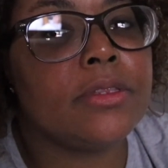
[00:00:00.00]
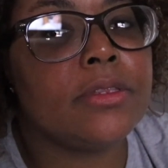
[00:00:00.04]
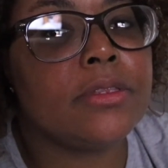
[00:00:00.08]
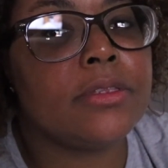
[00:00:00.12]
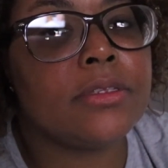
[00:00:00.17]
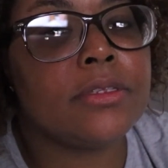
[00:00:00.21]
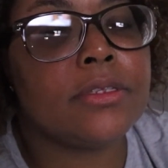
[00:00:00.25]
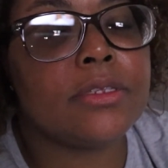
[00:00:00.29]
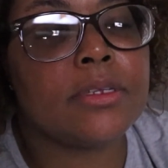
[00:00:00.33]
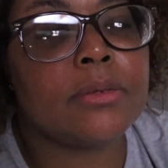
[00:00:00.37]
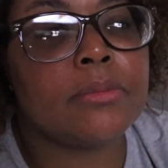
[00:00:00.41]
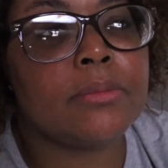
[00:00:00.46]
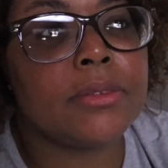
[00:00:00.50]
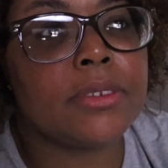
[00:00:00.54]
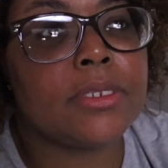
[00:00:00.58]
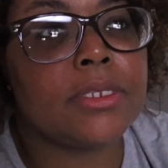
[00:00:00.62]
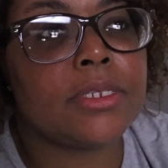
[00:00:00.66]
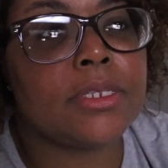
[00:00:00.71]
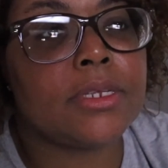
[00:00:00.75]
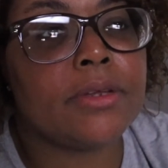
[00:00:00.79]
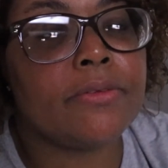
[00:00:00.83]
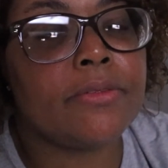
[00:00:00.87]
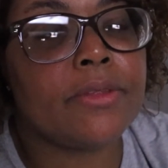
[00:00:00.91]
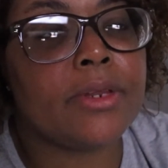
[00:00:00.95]
some of the
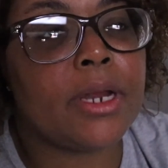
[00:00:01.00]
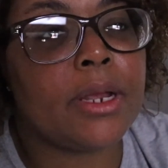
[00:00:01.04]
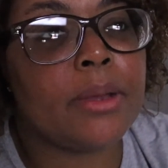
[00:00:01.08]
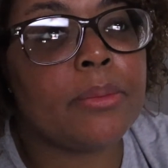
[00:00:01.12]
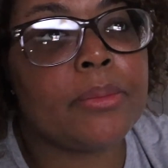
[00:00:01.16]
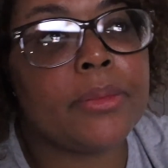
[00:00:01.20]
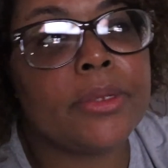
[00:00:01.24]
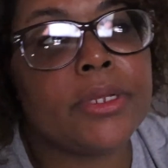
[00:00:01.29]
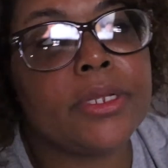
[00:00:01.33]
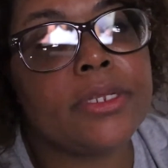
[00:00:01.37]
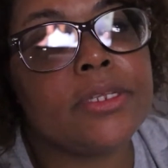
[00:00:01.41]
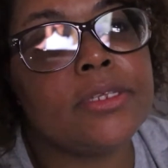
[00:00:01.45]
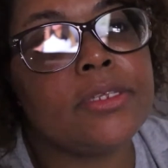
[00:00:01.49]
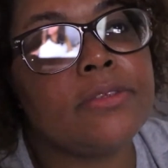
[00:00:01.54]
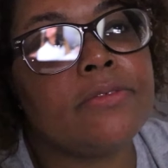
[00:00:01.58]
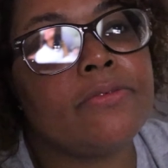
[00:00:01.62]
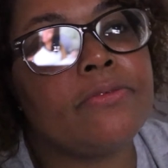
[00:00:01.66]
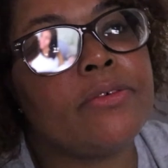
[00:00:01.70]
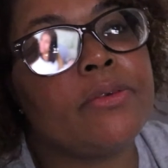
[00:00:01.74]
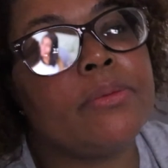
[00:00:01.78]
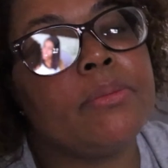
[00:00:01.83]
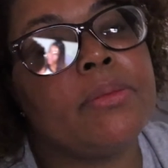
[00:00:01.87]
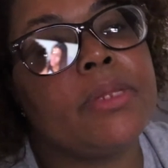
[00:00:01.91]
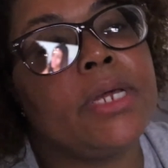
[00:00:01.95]
stuff that I missed
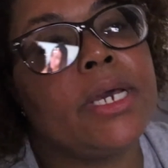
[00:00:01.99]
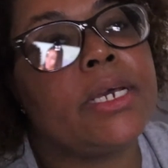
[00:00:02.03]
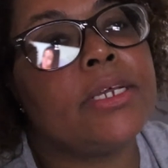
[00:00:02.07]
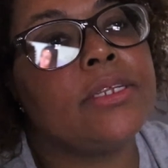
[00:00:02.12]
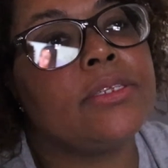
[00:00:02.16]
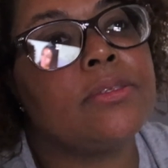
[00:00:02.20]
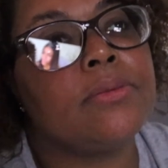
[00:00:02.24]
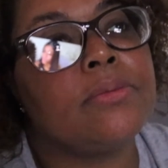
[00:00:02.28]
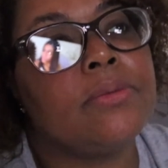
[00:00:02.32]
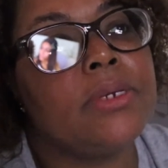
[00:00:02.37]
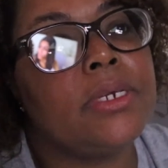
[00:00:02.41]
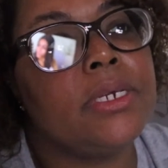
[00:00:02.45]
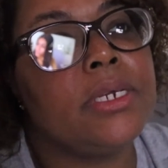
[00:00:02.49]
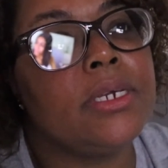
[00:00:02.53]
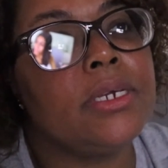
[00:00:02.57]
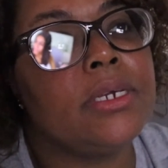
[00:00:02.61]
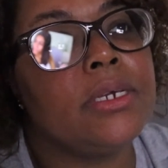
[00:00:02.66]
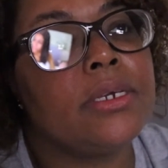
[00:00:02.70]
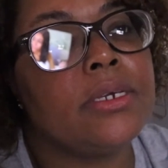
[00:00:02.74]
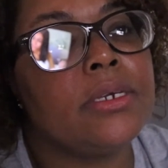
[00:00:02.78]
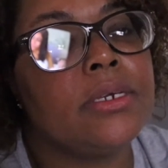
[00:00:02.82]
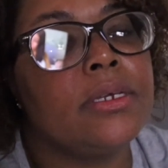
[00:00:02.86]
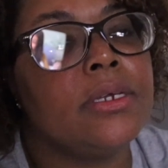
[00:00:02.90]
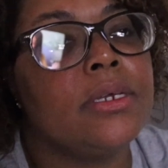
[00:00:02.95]
from last
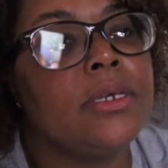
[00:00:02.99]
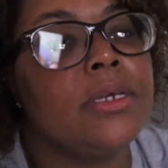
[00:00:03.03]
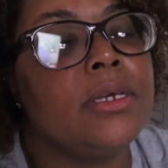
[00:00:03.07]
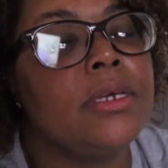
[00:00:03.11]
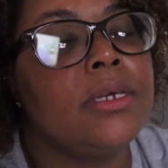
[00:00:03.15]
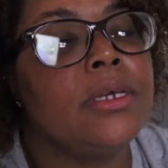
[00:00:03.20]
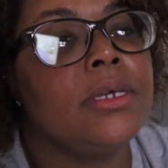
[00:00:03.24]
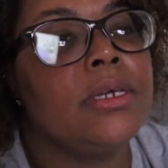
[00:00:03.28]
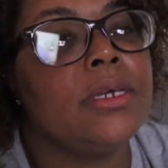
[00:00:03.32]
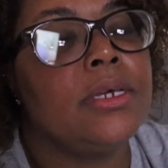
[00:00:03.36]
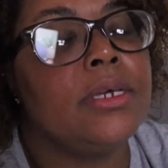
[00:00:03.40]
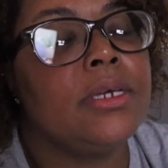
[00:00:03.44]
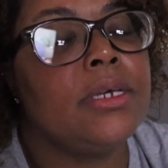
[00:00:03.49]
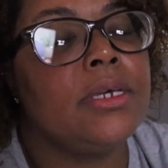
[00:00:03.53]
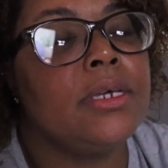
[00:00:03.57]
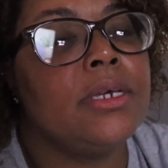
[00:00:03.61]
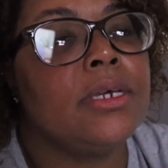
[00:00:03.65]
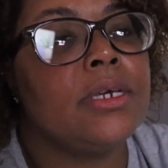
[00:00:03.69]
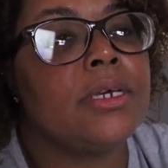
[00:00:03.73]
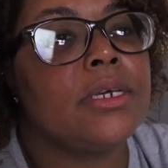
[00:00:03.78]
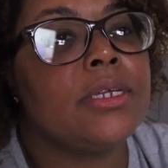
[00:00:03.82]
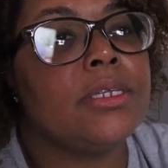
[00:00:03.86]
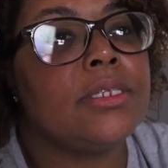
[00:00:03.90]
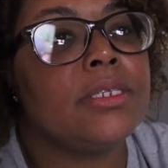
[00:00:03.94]
week.
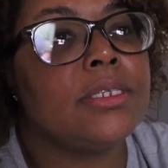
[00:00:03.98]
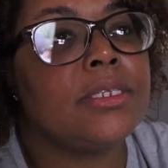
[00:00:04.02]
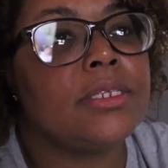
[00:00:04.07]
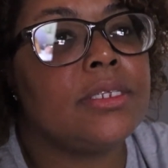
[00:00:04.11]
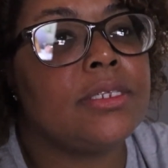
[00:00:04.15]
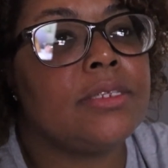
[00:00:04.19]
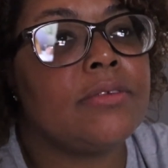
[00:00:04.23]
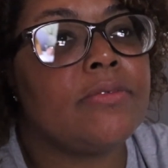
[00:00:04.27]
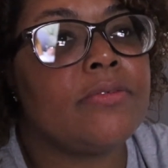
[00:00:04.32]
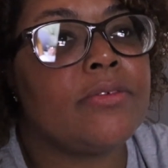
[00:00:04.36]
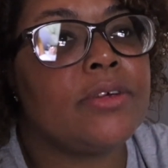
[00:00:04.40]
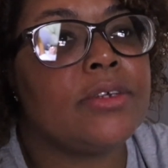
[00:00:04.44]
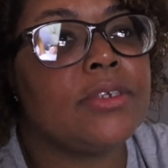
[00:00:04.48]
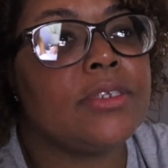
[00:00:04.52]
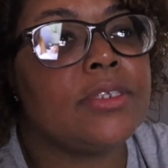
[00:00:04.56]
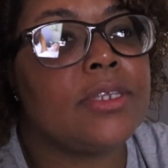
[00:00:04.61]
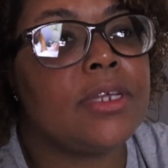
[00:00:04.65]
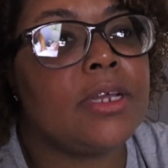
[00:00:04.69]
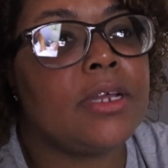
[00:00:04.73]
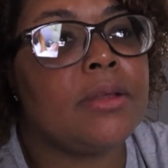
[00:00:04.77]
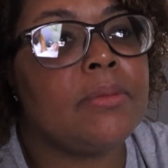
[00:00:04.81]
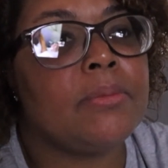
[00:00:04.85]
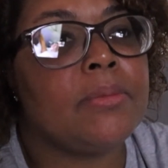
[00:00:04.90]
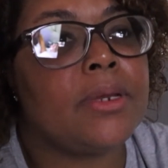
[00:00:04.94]
Cause this is the first
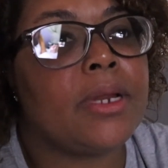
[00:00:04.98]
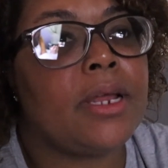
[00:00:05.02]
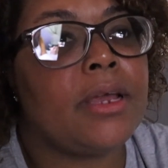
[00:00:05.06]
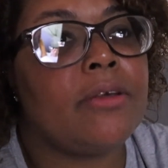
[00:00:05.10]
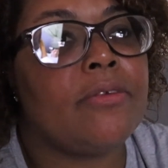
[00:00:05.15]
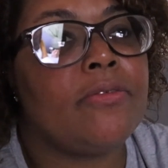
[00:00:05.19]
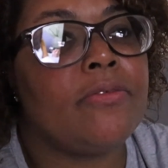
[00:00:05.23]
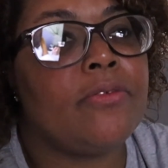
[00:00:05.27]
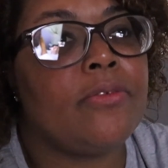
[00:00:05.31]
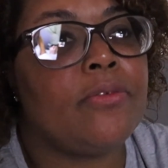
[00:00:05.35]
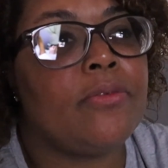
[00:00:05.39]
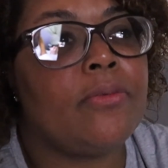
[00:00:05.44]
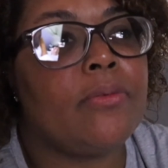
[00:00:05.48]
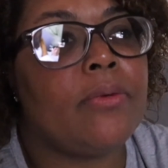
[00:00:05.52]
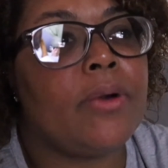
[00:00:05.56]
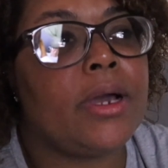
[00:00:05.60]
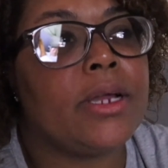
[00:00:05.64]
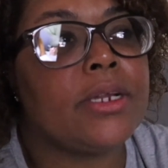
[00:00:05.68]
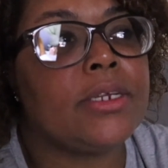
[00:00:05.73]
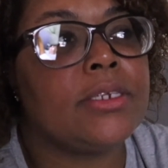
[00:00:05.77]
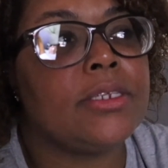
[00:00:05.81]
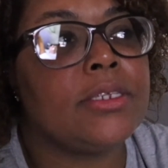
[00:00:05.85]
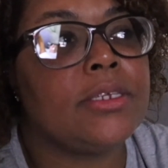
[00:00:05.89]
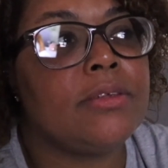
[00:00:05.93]
time that I've
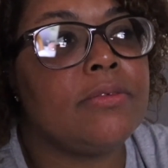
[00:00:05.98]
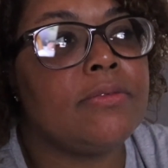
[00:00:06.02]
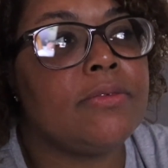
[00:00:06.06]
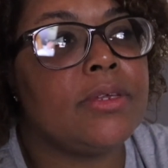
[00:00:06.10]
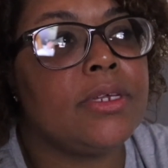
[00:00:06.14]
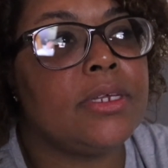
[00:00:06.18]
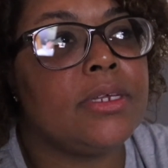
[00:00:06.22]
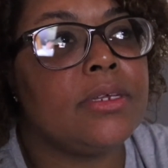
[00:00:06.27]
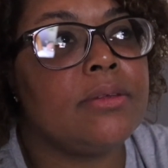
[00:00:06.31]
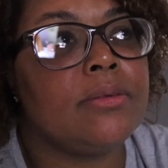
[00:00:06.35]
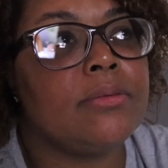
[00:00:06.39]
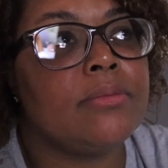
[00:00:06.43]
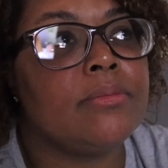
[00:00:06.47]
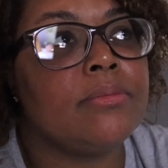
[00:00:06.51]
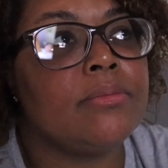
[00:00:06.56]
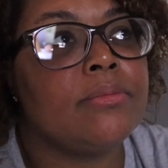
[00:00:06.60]
watched TV